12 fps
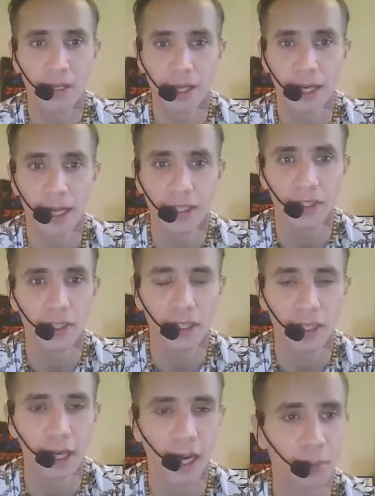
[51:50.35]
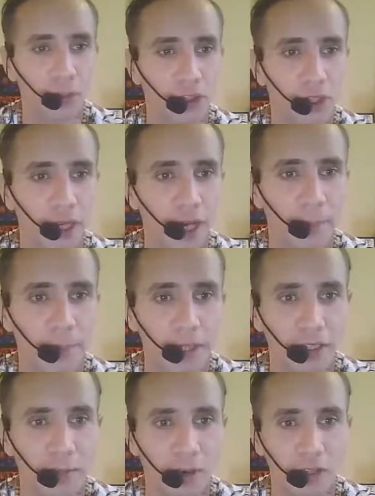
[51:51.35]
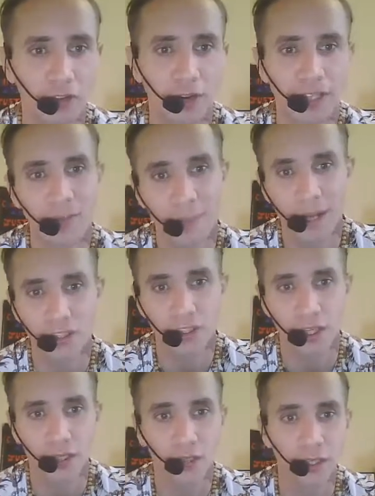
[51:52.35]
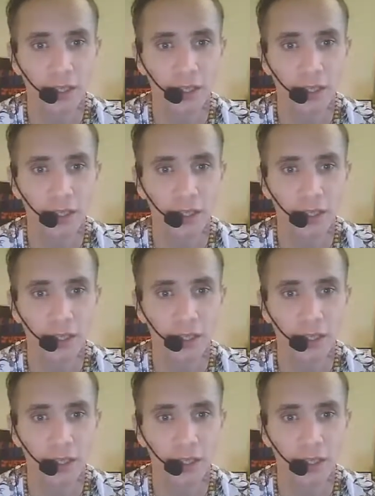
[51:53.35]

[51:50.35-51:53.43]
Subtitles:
elected in Cambridgeshire and Peterborough, Greater Manchester,